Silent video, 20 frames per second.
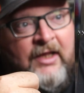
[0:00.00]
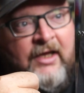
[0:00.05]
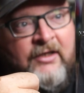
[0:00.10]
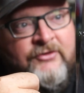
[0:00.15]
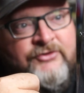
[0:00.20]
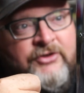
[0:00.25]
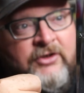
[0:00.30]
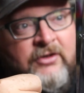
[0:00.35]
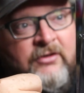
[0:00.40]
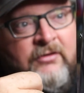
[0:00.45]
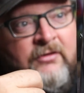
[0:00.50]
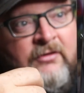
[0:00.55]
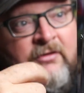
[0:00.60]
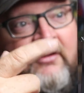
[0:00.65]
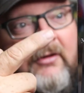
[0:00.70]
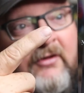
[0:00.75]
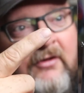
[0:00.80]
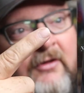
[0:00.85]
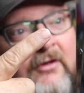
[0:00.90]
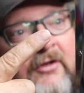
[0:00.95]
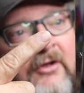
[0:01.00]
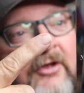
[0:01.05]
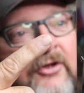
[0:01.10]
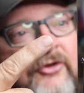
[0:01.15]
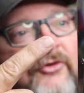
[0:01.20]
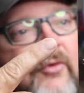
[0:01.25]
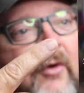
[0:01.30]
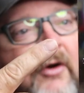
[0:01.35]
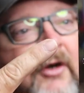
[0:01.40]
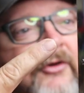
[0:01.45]
last year.
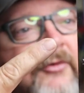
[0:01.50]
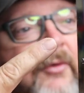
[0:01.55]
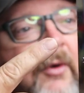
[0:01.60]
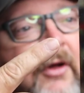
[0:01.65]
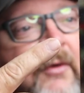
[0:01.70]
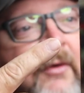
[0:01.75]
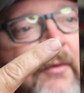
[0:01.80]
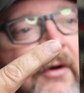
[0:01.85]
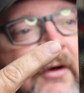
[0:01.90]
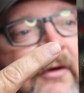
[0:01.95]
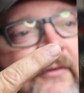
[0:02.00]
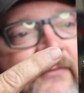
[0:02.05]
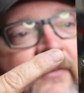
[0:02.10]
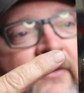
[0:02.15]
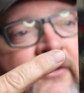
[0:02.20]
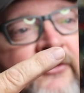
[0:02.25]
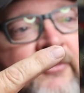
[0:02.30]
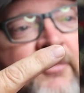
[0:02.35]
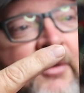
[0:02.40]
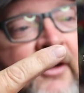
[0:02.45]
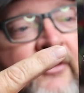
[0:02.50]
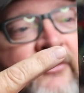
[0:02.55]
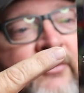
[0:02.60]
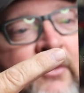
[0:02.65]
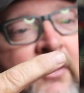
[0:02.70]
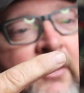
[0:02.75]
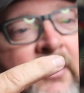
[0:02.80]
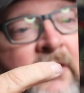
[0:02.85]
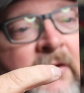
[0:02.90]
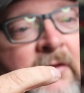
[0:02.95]
twenty twenty-one first place
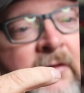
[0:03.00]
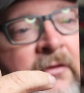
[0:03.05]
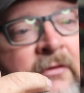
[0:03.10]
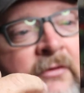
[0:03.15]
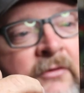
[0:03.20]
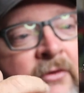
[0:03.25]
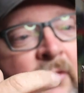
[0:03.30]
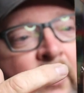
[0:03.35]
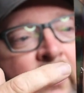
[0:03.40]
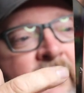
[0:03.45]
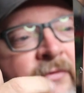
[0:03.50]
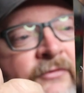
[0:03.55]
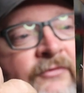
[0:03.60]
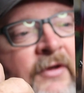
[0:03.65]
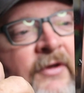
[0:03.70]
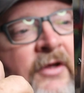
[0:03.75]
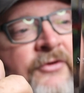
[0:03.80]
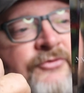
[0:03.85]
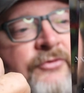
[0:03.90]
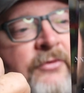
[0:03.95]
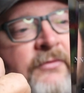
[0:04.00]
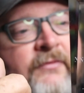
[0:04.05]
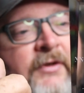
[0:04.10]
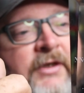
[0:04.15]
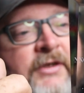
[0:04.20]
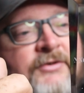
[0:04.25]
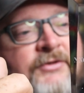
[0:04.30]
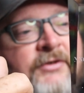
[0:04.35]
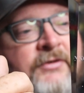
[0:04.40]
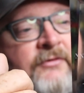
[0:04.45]
winner, North Central
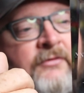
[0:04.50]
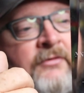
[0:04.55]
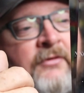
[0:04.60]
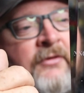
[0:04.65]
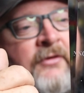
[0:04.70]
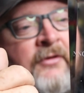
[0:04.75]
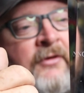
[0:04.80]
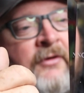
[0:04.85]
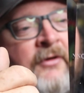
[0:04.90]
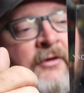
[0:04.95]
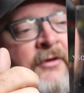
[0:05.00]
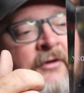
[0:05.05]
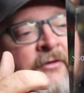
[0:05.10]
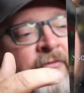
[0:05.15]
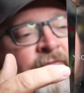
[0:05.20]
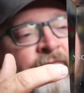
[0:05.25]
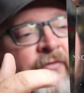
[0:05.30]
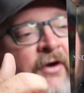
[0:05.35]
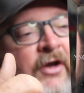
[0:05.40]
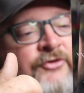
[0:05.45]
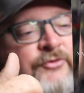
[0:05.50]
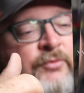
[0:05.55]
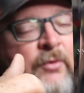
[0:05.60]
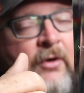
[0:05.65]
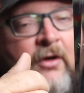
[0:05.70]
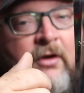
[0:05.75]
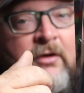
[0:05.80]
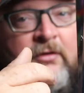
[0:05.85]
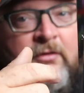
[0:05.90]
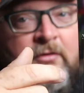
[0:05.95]
Region,
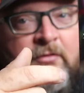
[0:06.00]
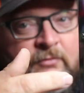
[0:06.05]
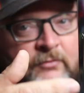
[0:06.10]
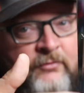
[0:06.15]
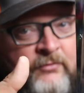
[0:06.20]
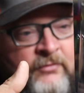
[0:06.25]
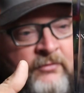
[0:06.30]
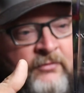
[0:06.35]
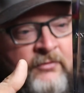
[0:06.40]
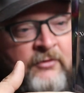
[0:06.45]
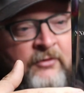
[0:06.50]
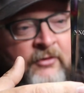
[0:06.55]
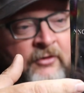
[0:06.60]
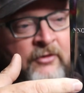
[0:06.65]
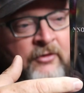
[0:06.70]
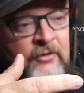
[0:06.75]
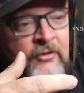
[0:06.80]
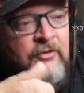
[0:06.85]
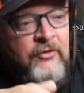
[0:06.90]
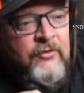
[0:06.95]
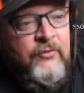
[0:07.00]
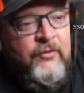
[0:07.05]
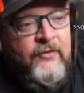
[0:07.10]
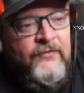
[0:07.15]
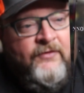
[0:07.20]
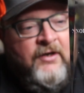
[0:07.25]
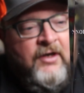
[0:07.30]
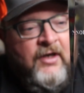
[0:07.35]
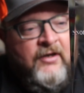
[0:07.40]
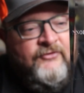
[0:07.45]
freshwater,
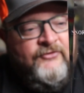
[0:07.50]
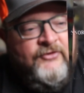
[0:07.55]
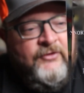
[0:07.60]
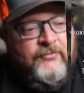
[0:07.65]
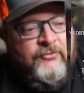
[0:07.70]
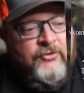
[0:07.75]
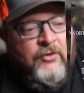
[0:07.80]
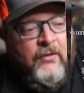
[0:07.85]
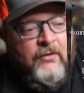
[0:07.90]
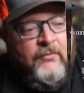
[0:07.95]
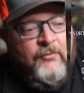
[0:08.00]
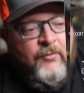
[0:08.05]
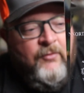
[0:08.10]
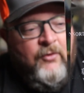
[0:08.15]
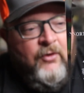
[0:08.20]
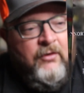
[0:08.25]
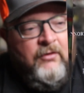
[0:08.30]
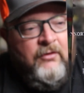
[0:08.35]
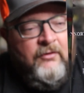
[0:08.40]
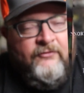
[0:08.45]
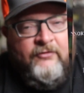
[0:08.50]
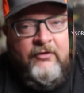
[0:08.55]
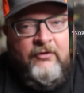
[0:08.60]
with a nice Jim Dolan Memorial